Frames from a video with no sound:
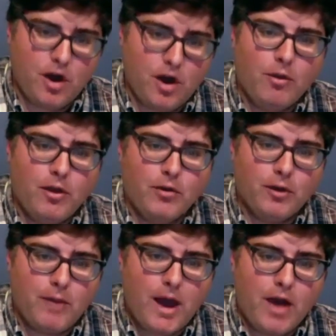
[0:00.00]
commonly
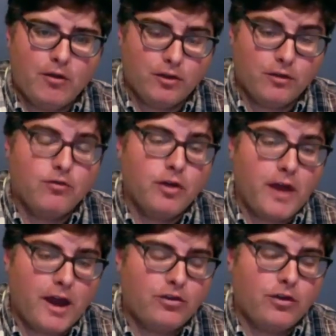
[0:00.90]
agreed boundaries and they're
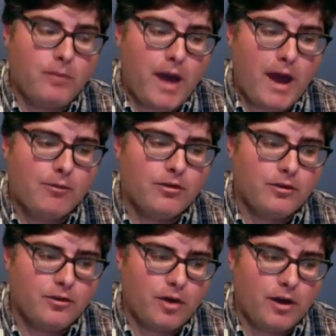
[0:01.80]
really excellent
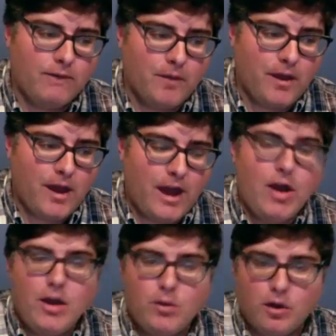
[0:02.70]
maps. So any,
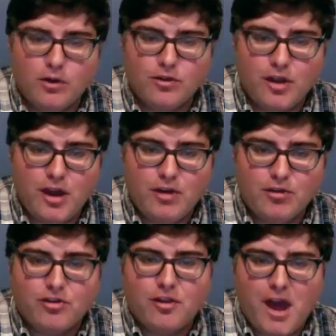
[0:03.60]
right. anyone who's
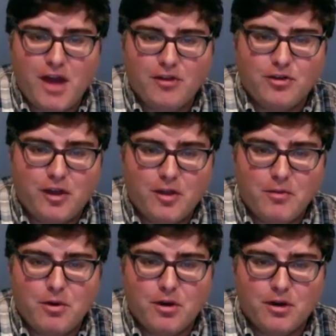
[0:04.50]
interested in that should get
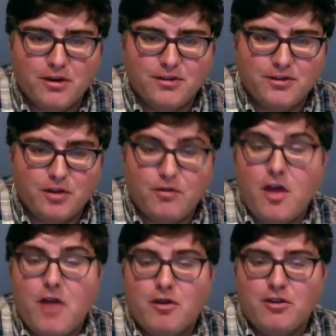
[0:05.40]
the book
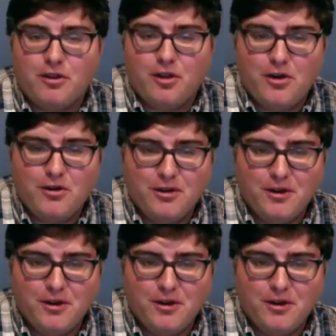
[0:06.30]
for that reason alone.